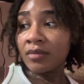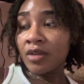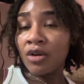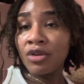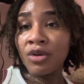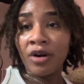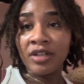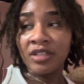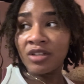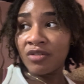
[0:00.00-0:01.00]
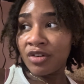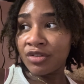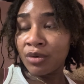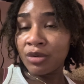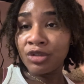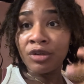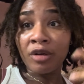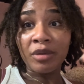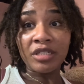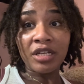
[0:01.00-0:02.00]
who you are as an individual, what you
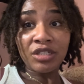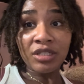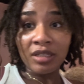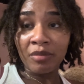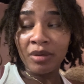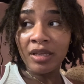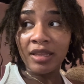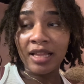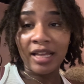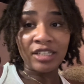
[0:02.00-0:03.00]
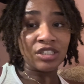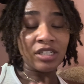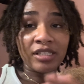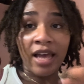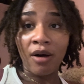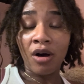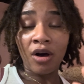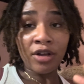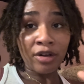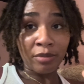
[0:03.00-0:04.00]
could potentially be, that like shuts out
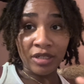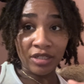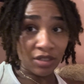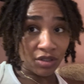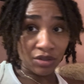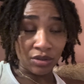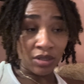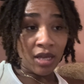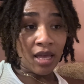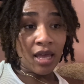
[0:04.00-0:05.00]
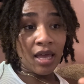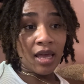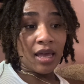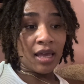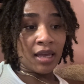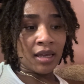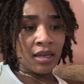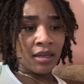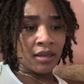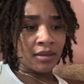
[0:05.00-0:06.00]
all your potential.
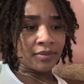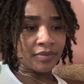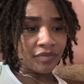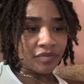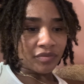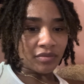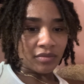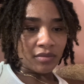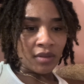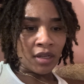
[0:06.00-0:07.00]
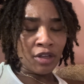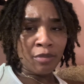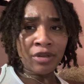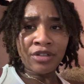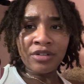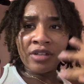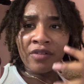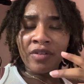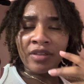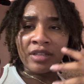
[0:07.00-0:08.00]
And you put
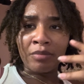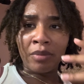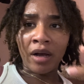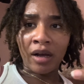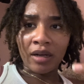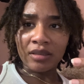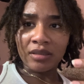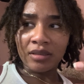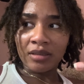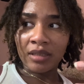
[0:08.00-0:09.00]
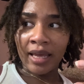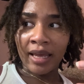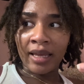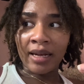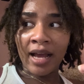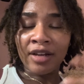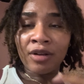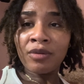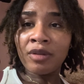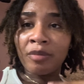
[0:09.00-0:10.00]
yourself in this box. And I
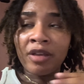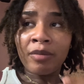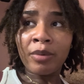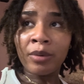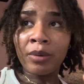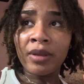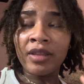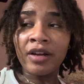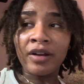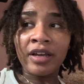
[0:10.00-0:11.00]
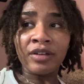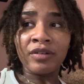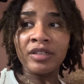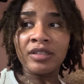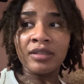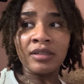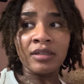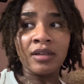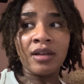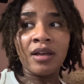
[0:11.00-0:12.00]
know the people that are ignorant
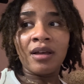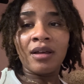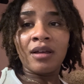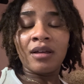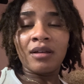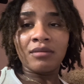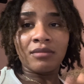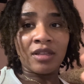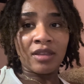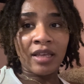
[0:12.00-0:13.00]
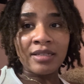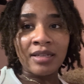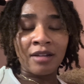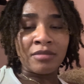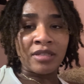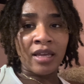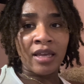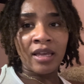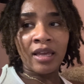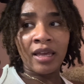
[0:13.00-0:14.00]
to the things that I'm
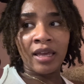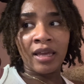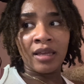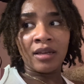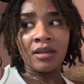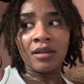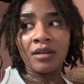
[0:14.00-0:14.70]
saying and